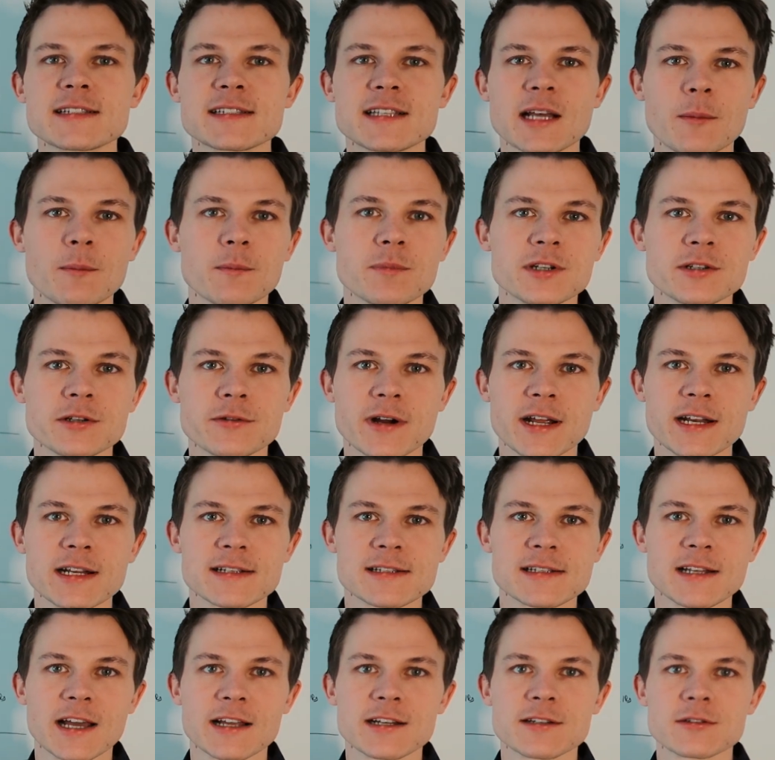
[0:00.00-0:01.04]
Some
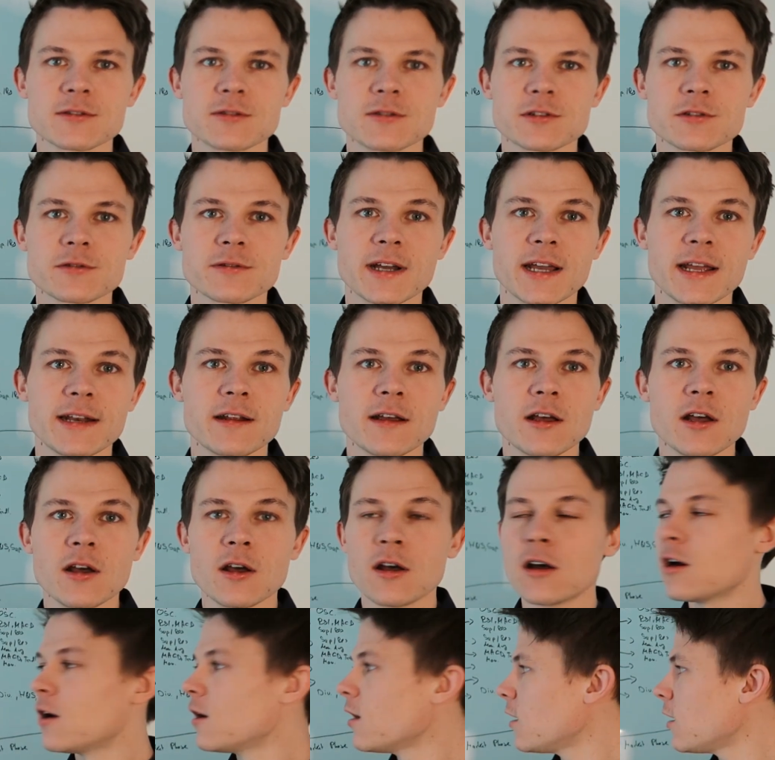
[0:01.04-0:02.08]
traders like to trade
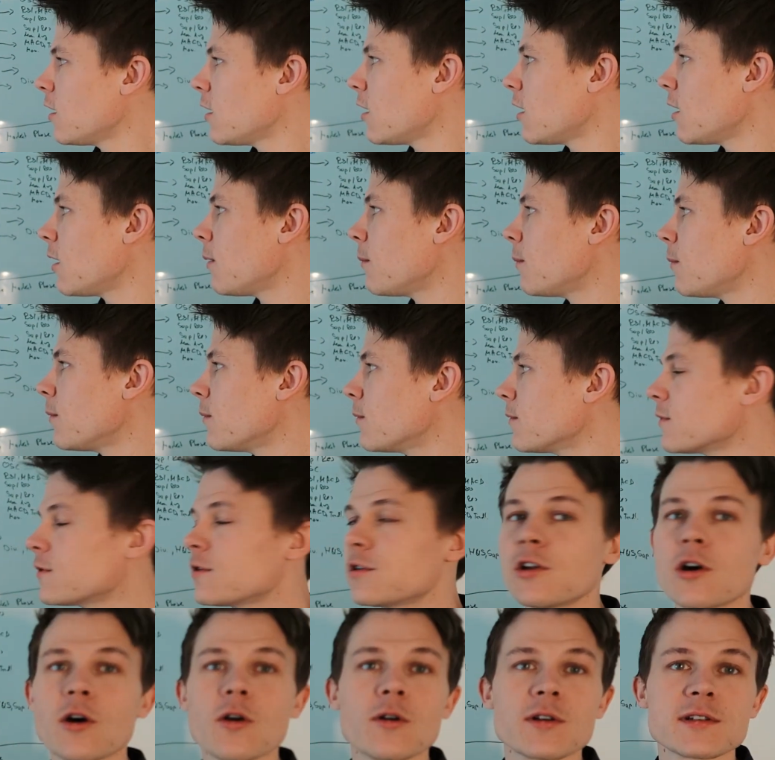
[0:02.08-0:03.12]

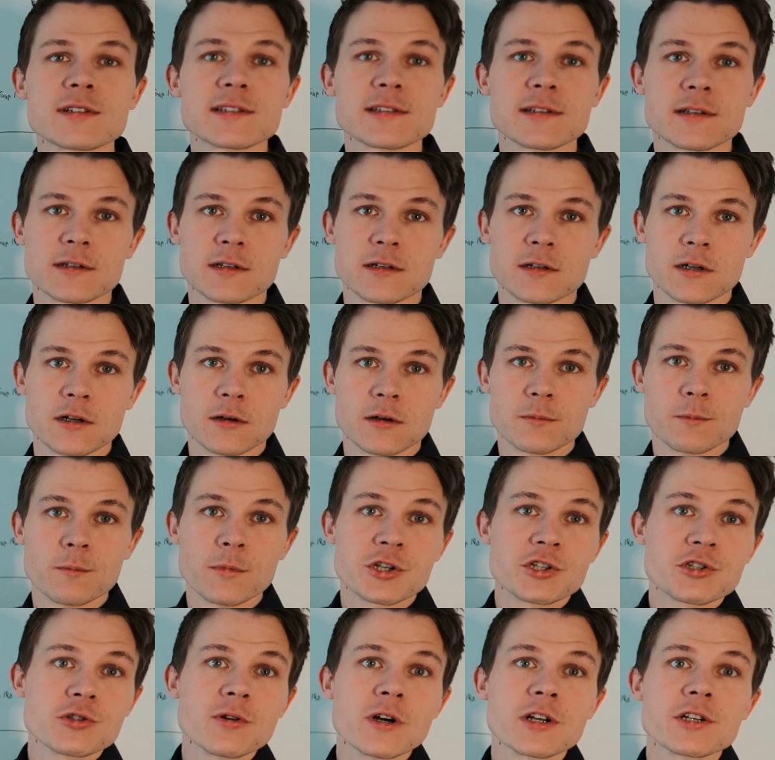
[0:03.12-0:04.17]
those
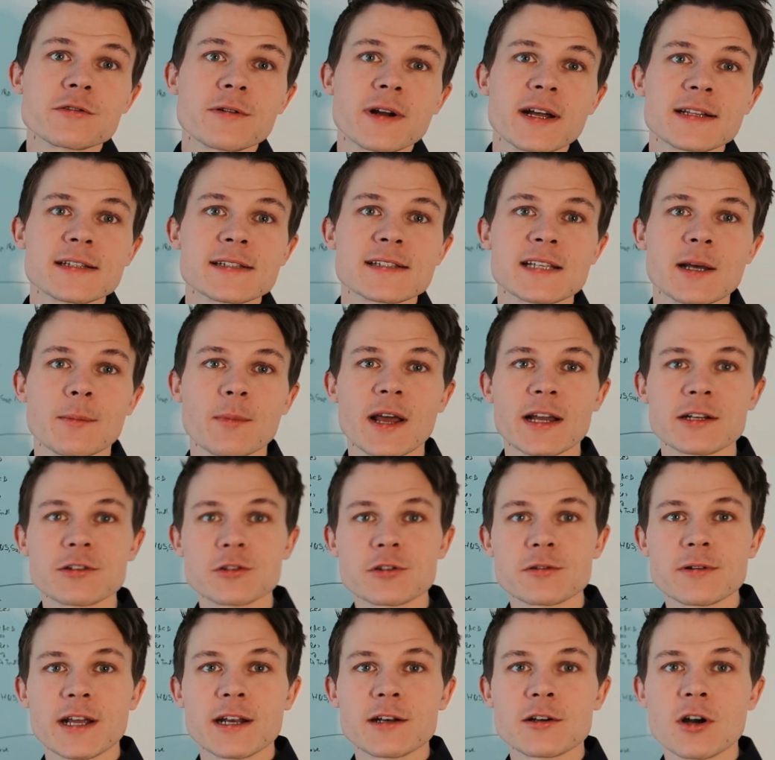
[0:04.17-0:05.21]
mature trends, some like
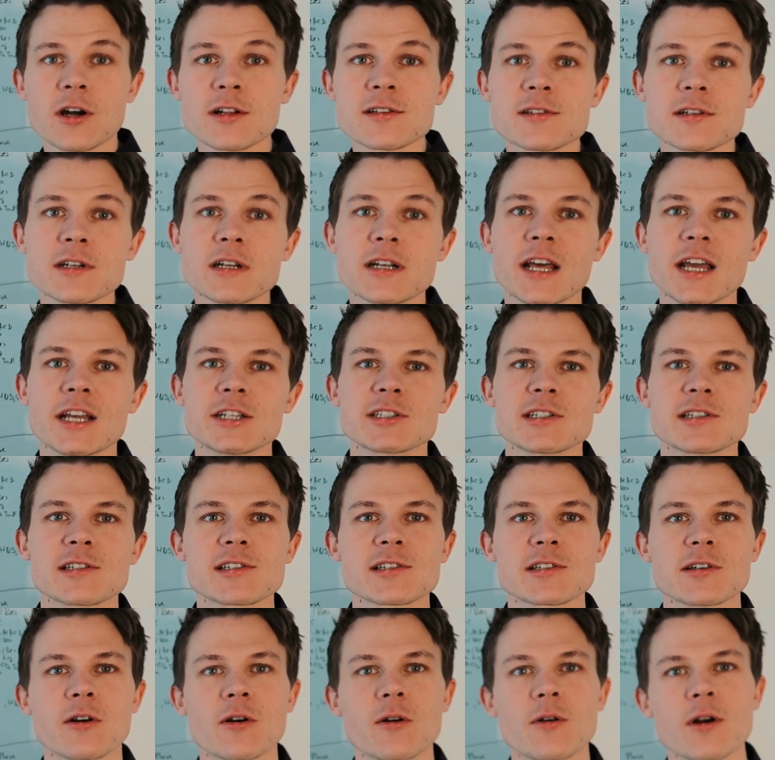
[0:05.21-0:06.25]
to trade consolidation.
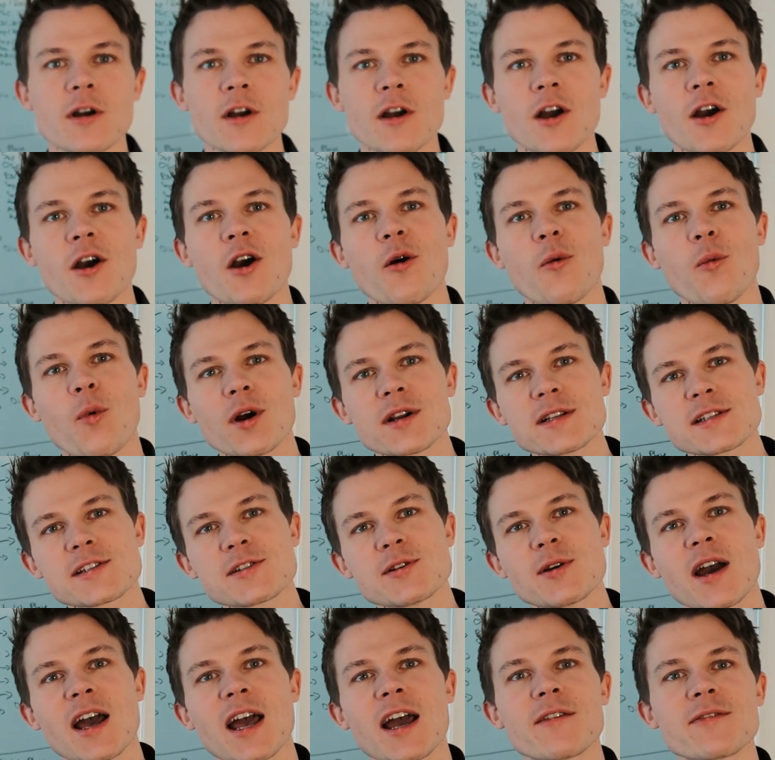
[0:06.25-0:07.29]
So
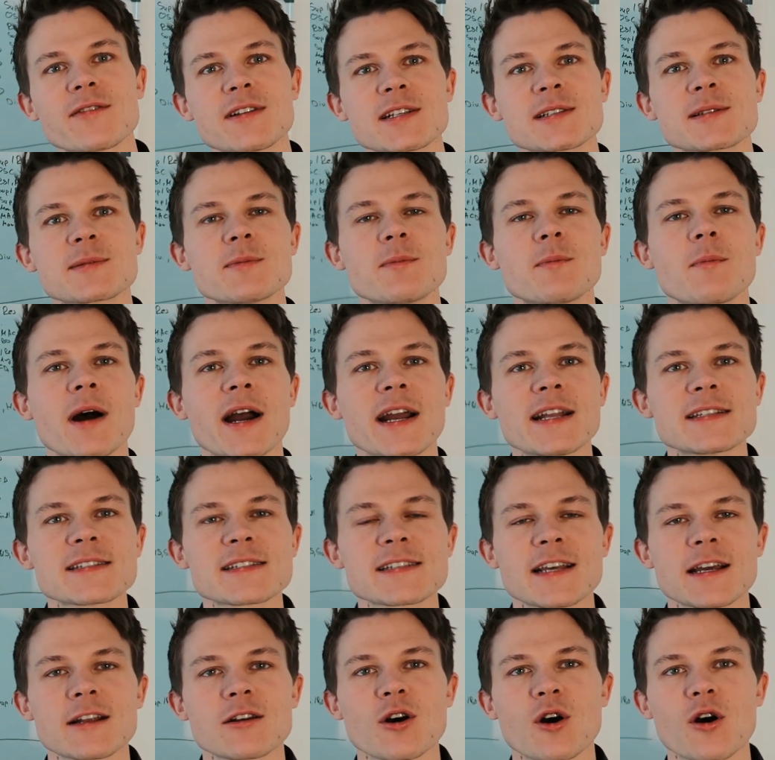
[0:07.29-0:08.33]
once you have this
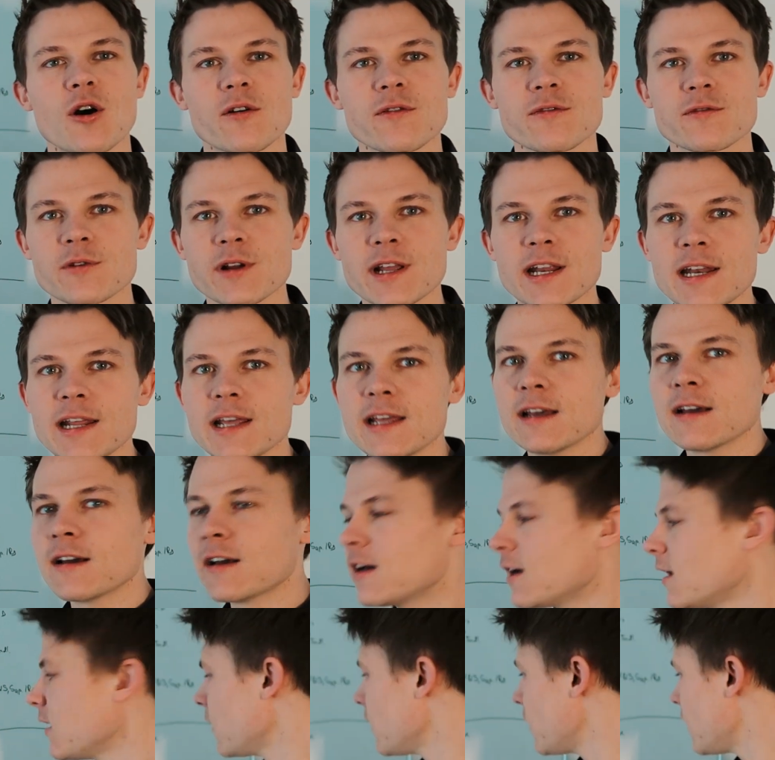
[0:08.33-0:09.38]
mindset of really
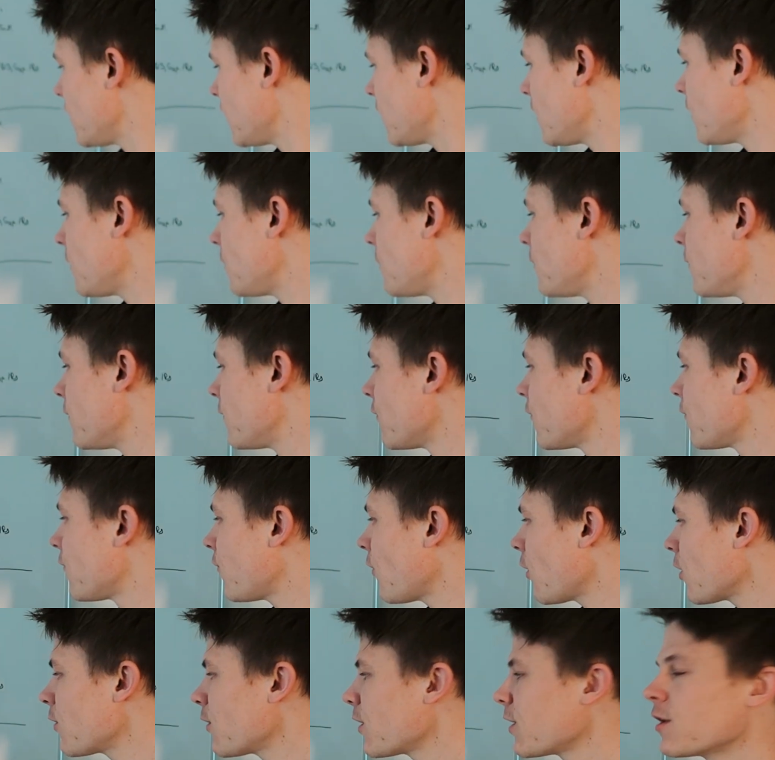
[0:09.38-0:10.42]

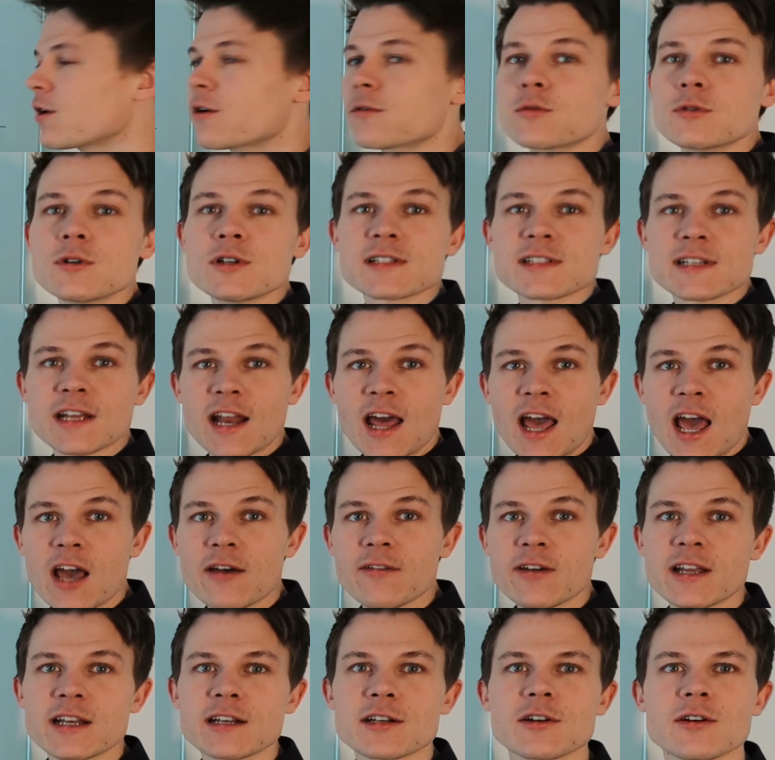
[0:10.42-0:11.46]
following your rules and
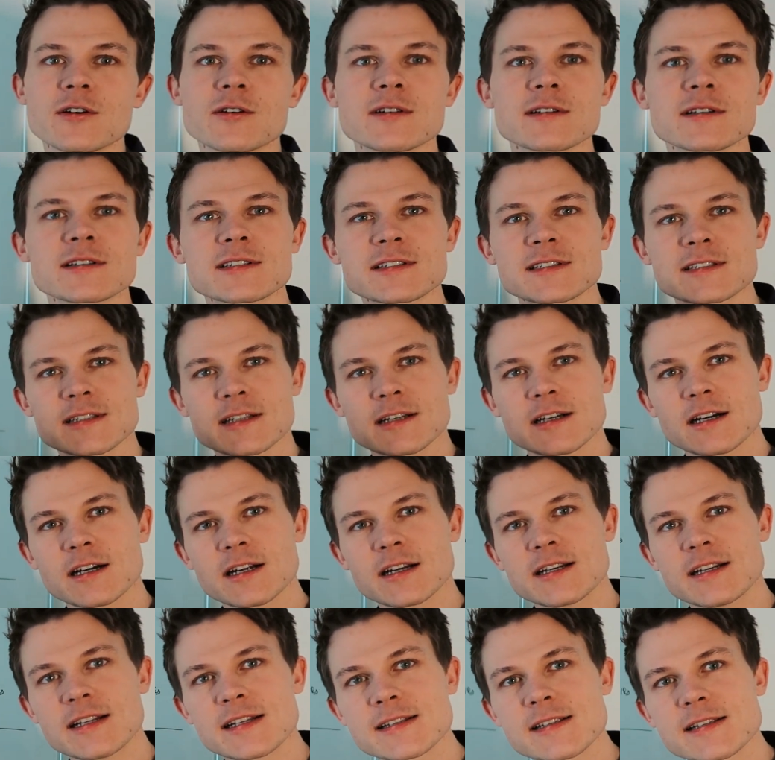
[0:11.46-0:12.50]
having
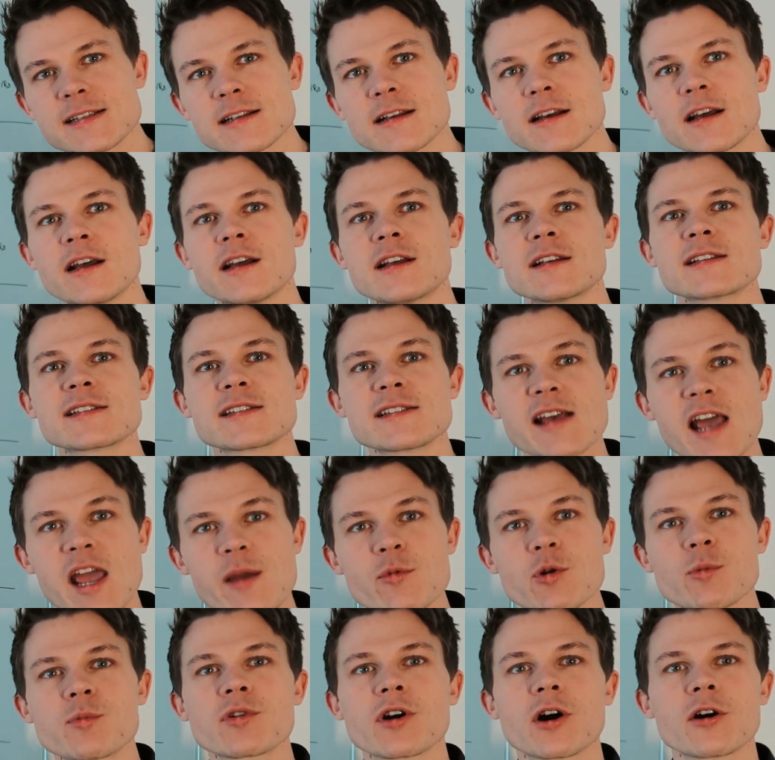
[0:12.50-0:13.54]
this
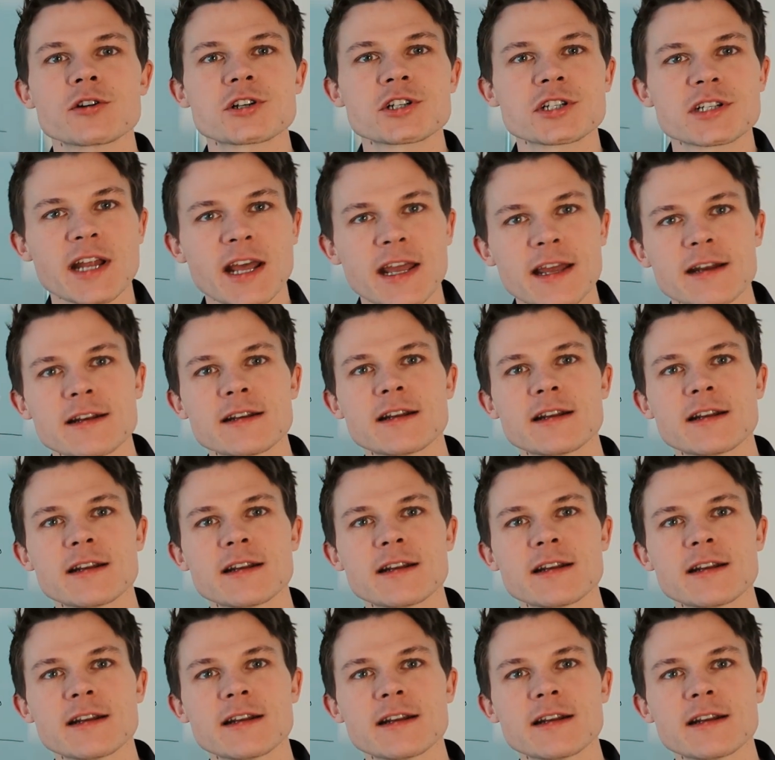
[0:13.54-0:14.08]
same approach day